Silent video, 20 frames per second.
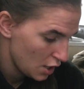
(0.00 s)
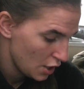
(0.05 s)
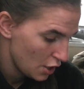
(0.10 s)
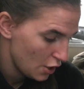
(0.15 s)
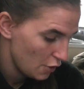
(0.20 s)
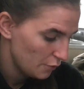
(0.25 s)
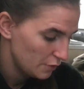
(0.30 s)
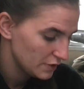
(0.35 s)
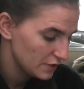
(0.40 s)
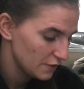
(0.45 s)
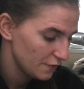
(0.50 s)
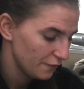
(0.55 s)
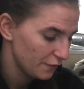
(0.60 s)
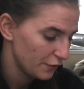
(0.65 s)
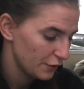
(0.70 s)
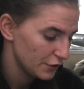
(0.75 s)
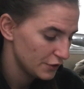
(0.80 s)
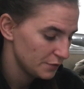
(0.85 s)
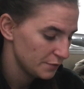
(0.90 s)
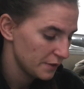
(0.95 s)
Who was the
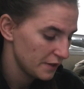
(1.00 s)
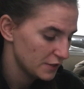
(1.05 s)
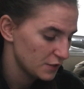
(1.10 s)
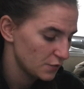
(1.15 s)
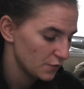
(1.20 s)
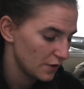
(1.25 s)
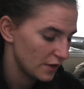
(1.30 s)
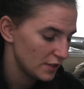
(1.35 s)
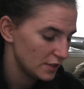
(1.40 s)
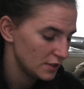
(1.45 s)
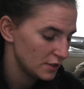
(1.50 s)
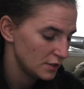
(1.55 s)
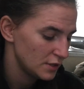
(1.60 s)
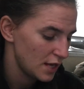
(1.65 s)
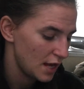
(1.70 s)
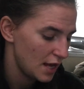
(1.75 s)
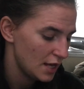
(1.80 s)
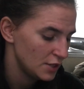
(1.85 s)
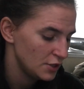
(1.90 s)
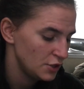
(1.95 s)
first best friend,
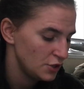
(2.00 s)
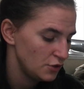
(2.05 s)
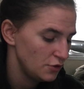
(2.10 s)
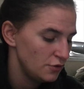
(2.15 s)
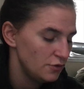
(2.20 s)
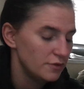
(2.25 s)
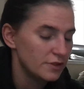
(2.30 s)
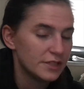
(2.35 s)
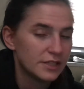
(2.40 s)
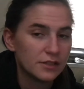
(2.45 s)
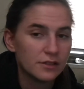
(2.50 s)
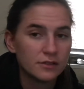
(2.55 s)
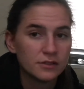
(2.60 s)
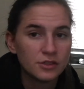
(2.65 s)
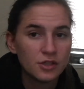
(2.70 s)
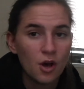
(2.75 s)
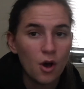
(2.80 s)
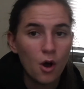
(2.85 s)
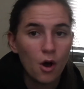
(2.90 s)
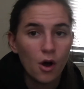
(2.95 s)
and do you still
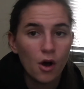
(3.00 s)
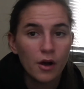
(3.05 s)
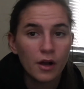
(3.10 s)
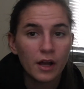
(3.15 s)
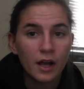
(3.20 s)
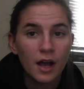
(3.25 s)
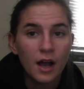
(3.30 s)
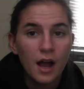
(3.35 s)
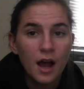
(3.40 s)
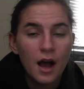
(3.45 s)
talk?